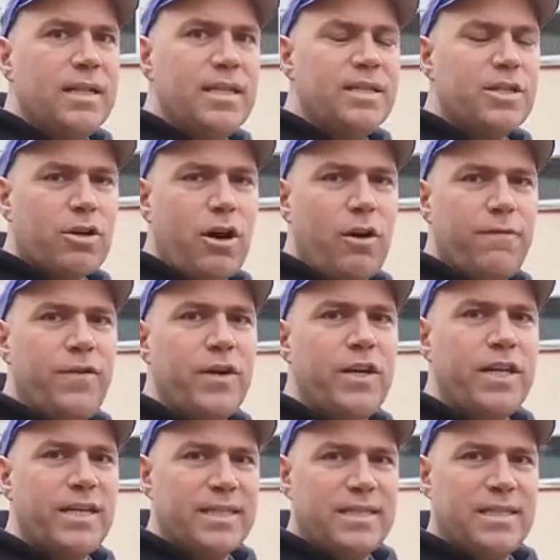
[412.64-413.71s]
These are called
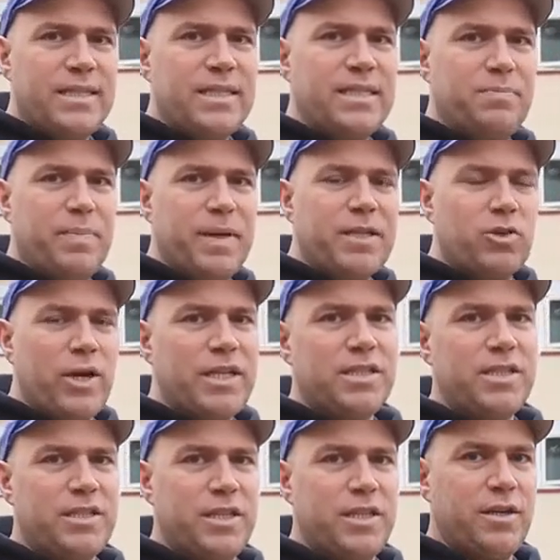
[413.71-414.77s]
footings, these big
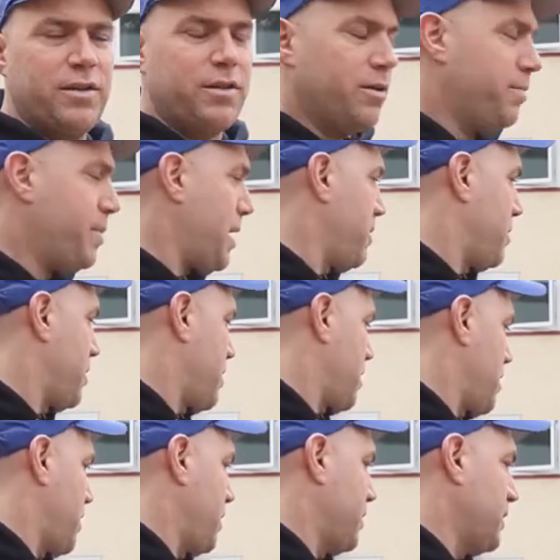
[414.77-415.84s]
trenches here. They're
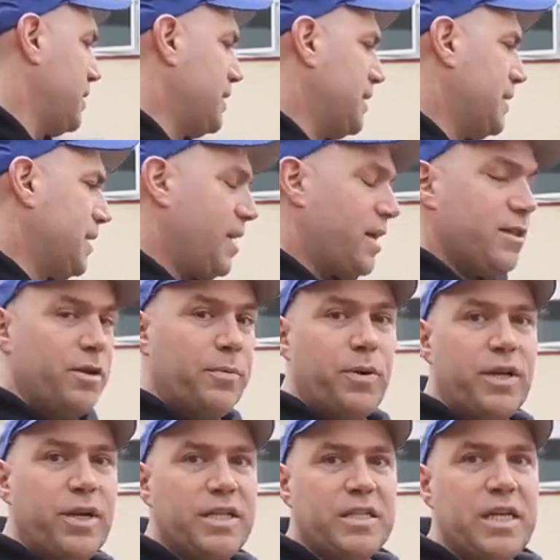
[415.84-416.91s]
about, they're
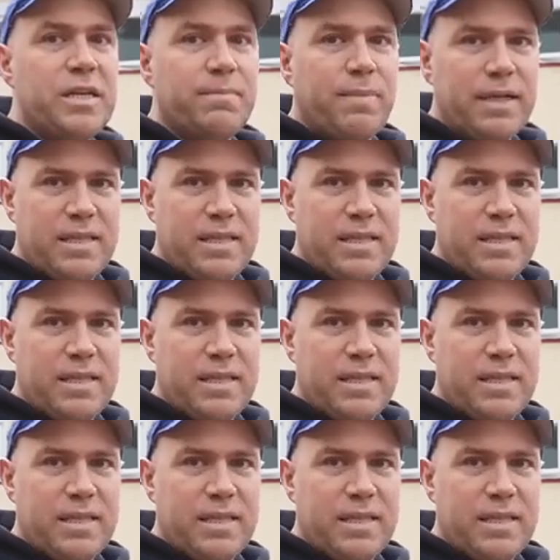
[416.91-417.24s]
pretty deep.